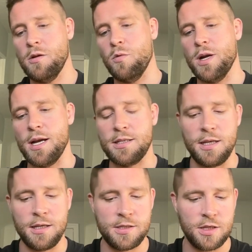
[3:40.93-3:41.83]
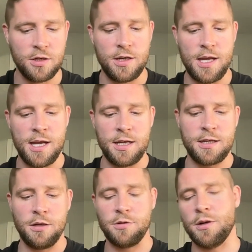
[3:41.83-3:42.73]
went on to intern at
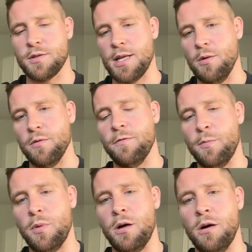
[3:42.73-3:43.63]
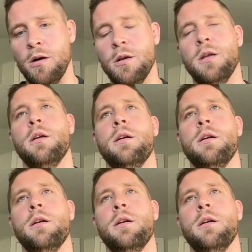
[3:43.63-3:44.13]
Colorado State with football.